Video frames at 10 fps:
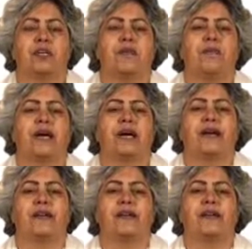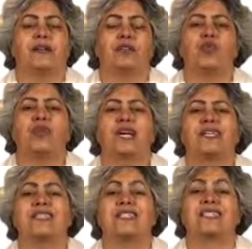a man who
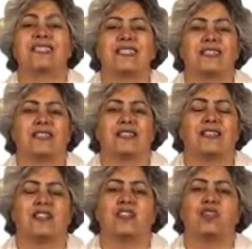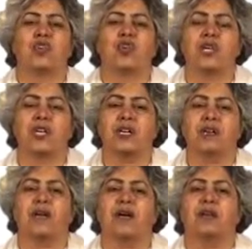can discern, he's talking
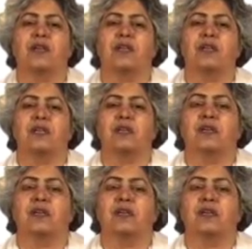about